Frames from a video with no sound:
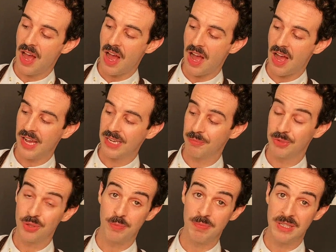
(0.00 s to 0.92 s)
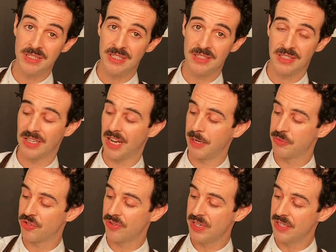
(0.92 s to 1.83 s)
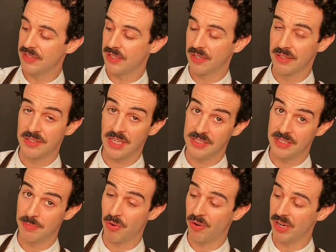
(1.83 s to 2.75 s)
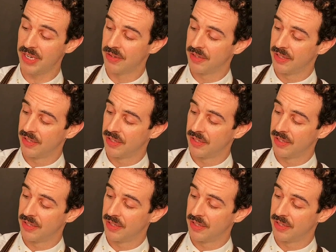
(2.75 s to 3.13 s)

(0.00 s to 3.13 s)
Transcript: "I am too busy to climb trees," said the boy.